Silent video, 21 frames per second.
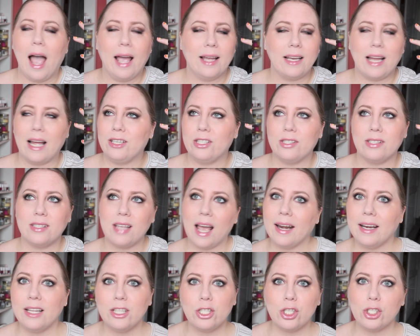I, I
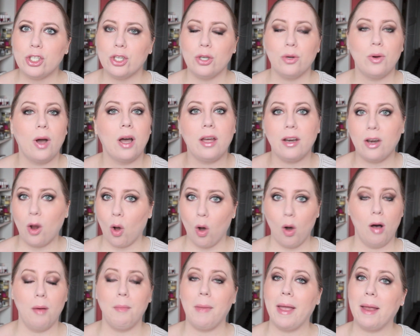decided to do an
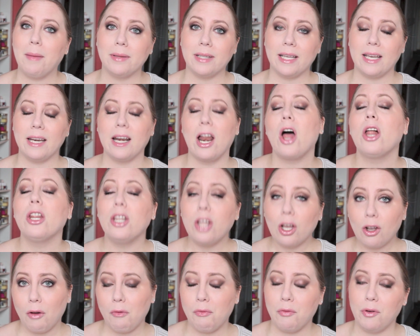all Maybelline
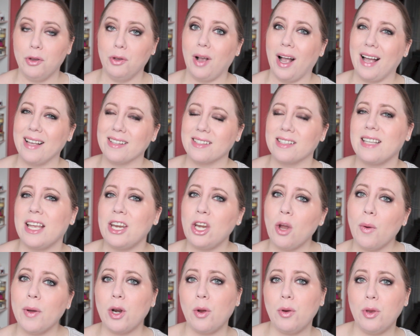look for you guys because I
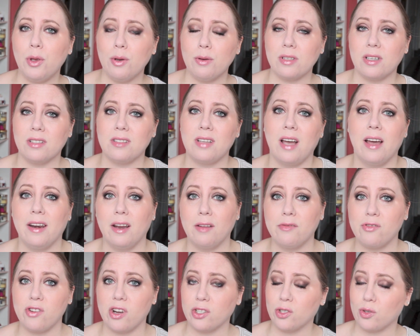know I don't use a ton
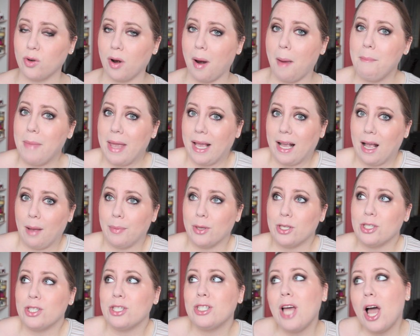of drugstore makeup.
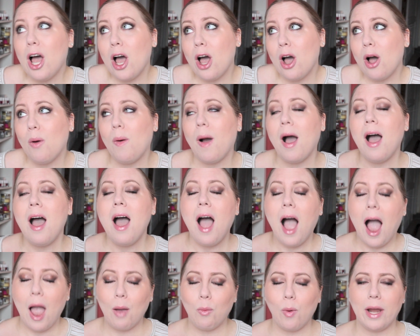So
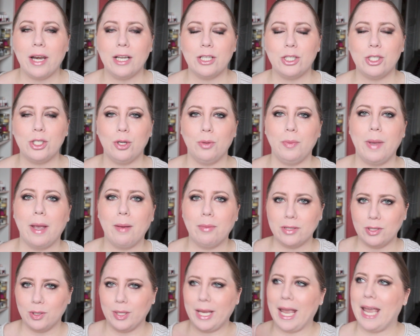I wanted to be
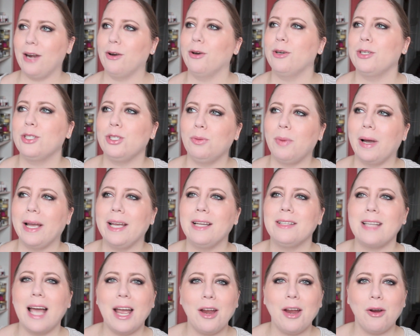able to cater to my
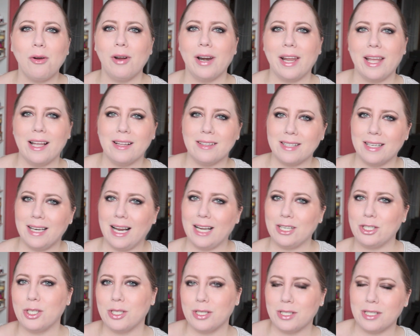entire audience and
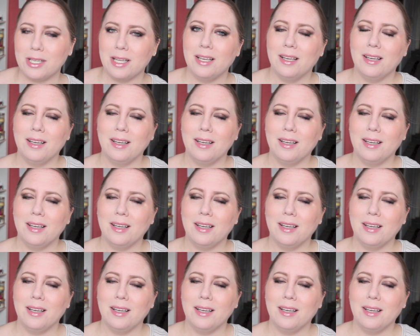not just,